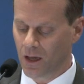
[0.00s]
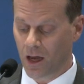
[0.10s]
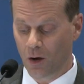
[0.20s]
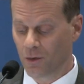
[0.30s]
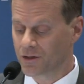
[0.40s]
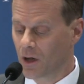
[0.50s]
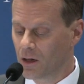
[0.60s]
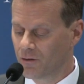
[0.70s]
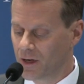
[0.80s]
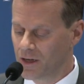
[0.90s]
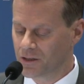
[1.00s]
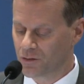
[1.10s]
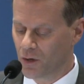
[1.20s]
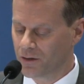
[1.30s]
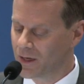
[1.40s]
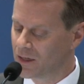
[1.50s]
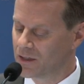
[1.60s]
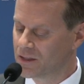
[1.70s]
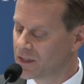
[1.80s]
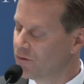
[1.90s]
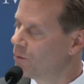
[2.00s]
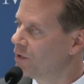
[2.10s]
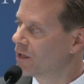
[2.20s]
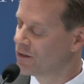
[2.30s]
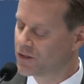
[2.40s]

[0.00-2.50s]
and almost all of a nation's wealth can conceivably